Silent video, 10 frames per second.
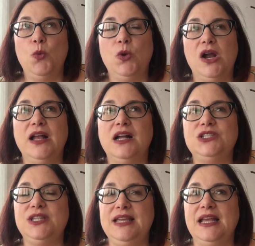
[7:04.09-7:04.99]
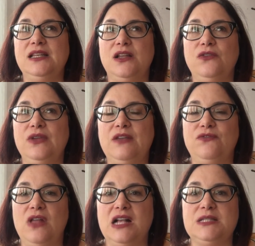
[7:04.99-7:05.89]
where I got to the end of in
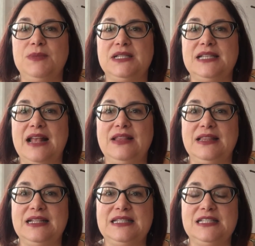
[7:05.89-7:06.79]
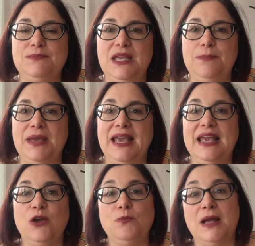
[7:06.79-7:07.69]
Flossmas, and then this is me
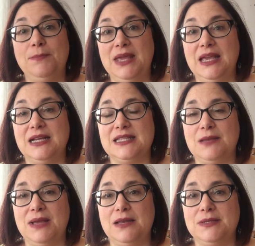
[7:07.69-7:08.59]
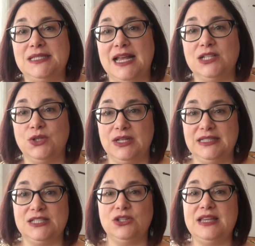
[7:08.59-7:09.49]
picking out my bee because I made a mistake. So I'll
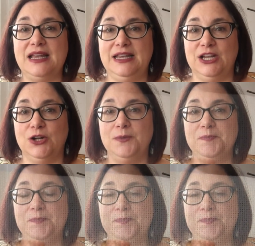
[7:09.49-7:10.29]
insert that here.